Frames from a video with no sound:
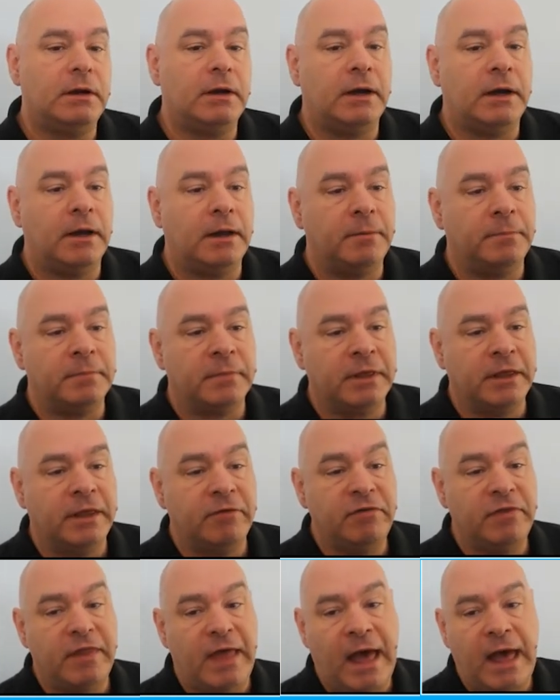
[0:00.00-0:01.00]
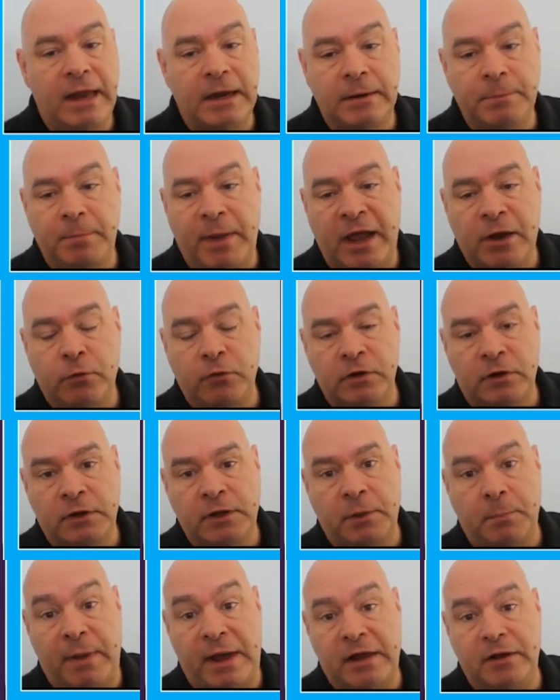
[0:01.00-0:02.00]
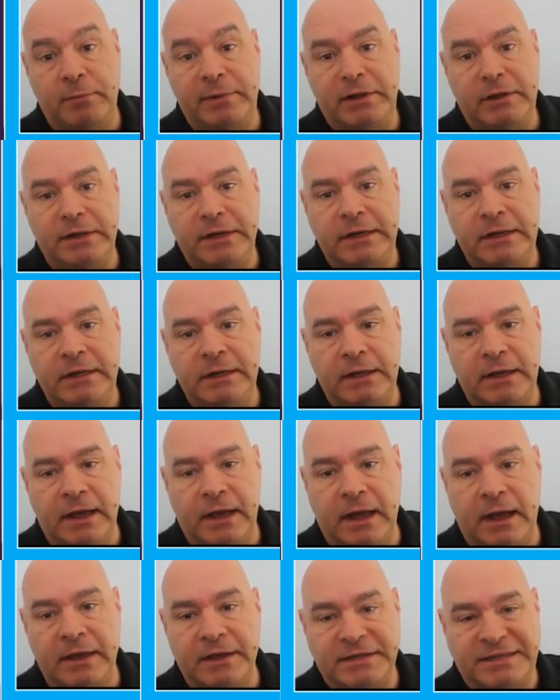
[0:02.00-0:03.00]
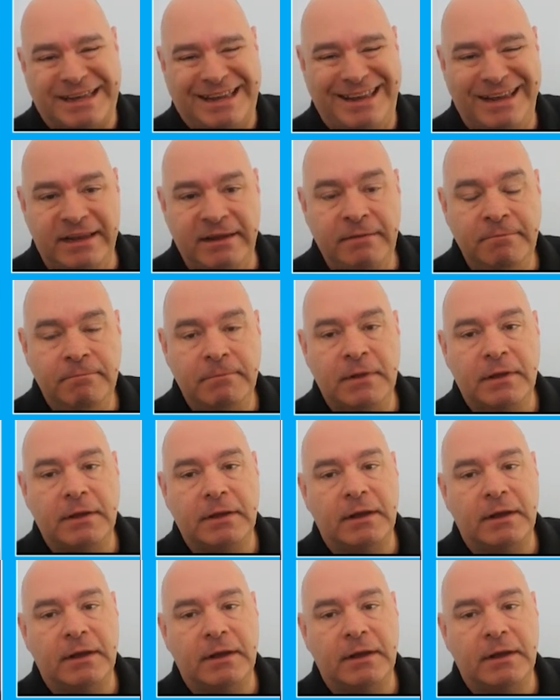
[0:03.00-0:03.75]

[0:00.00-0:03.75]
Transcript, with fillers: Given that, backward compatibility is key.